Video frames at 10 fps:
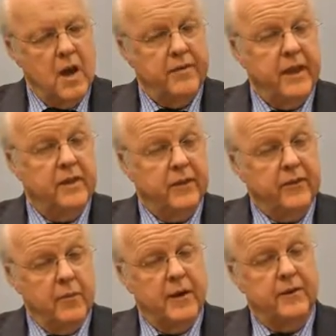I think to
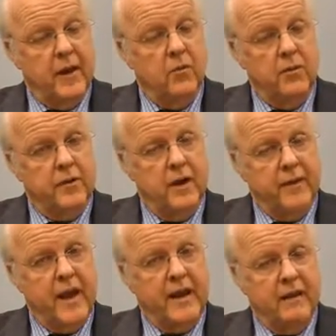some extent,
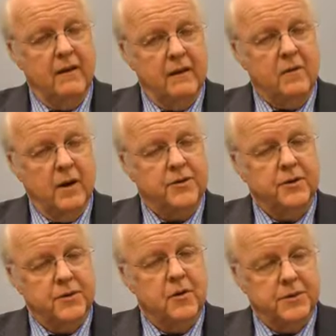Wolfgang, that
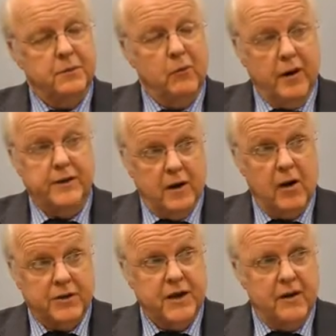question should also be raised
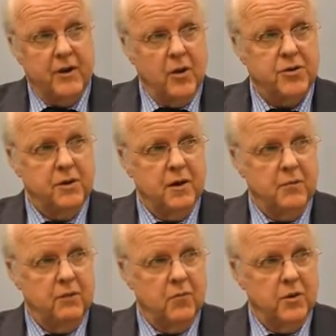on our side of the ocean.
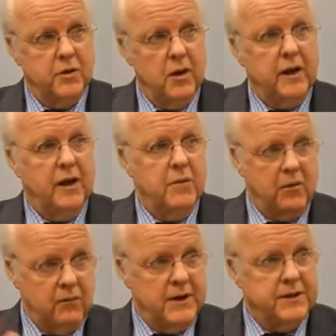I mean, we're talking
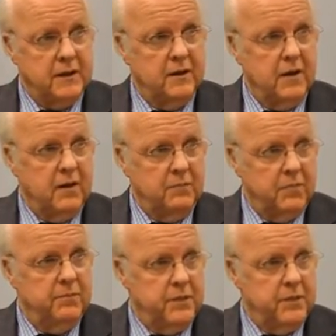about raising our